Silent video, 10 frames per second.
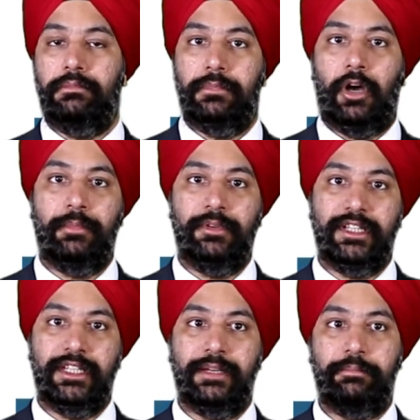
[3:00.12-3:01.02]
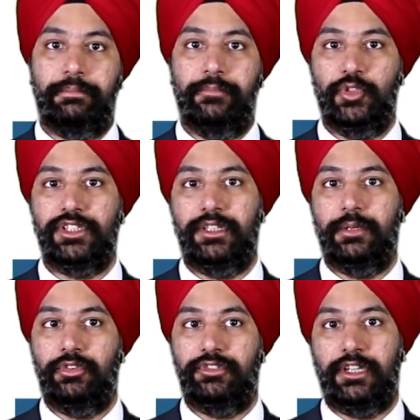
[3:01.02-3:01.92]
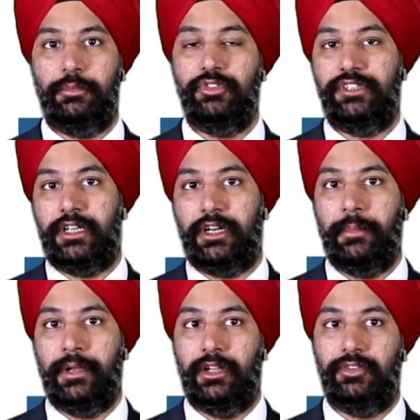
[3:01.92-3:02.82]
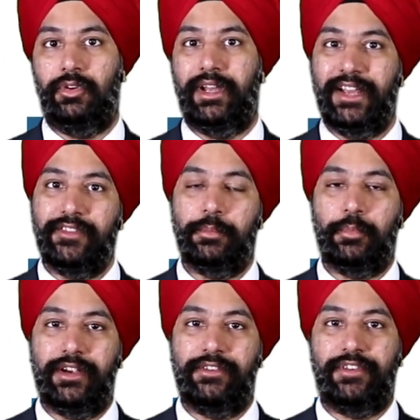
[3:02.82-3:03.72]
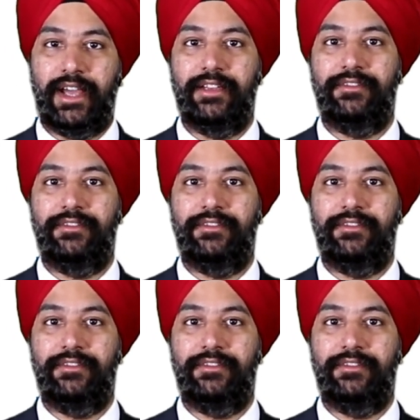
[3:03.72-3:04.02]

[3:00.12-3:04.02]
obviously which is the most economical. So 11.5